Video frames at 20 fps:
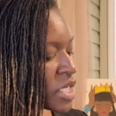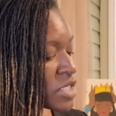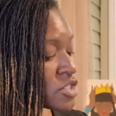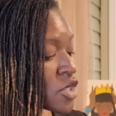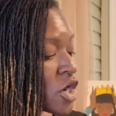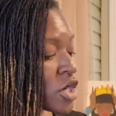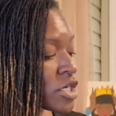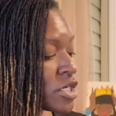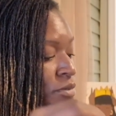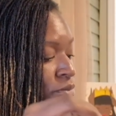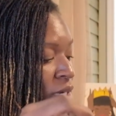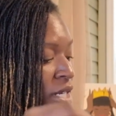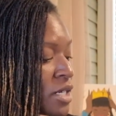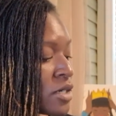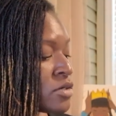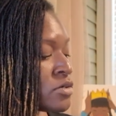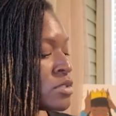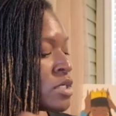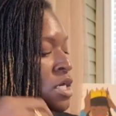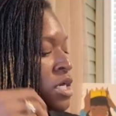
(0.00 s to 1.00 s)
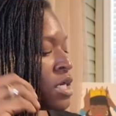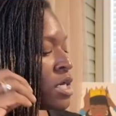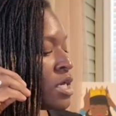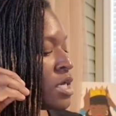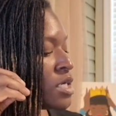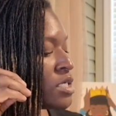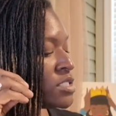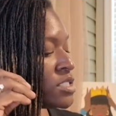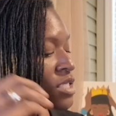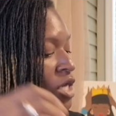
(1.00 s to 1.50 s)
talking about
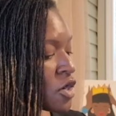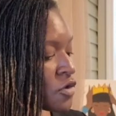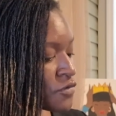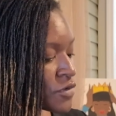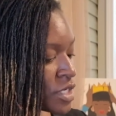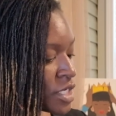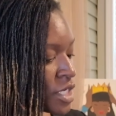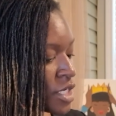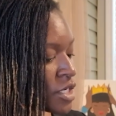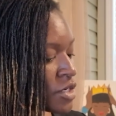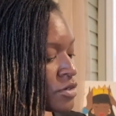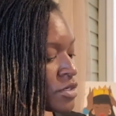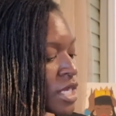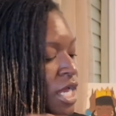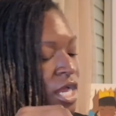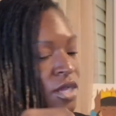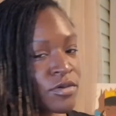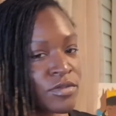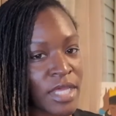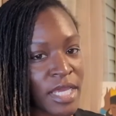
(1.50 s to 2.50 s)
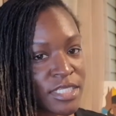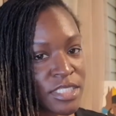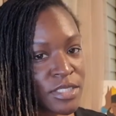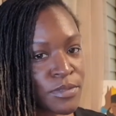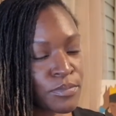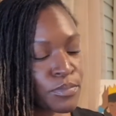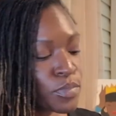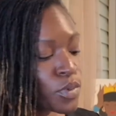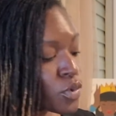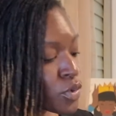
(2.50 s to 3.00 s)
self-care and how that's
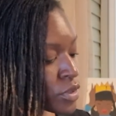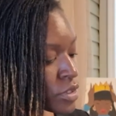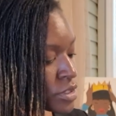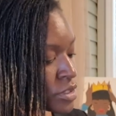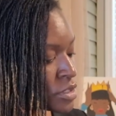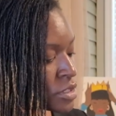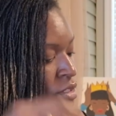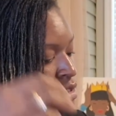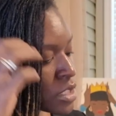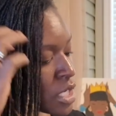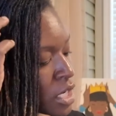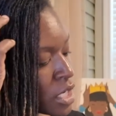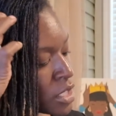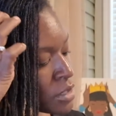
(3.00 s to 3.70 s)
important